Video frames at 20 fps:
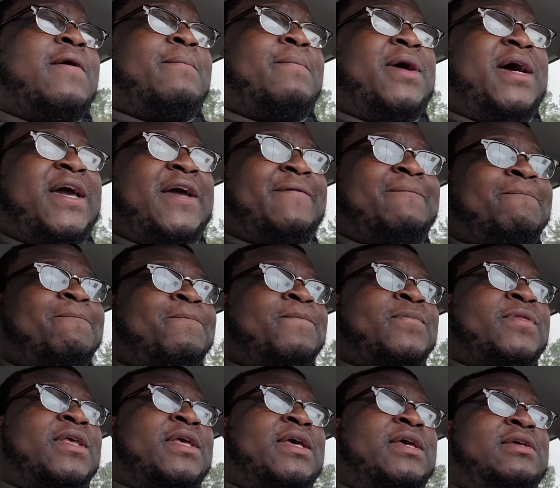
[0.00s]
but
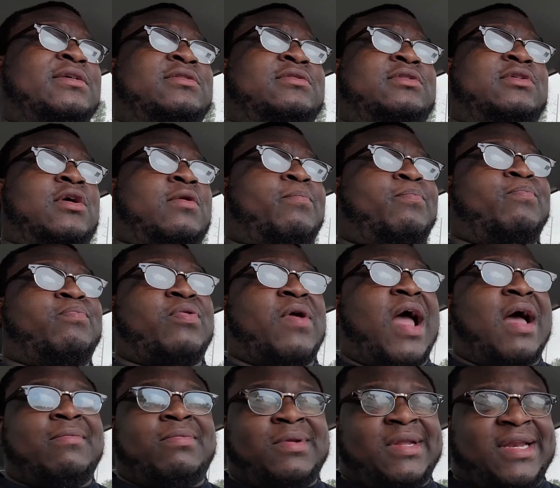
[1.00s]
you're
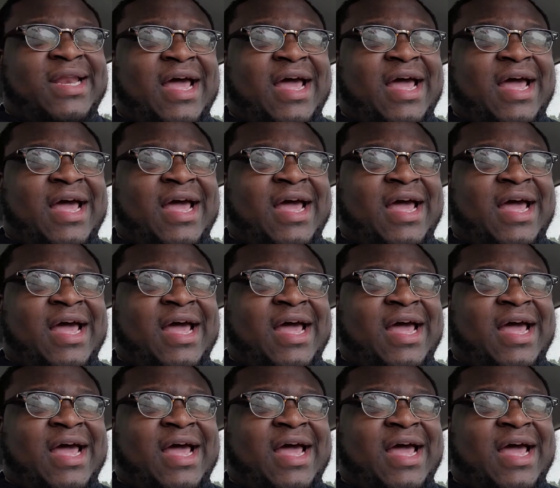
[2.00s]
probably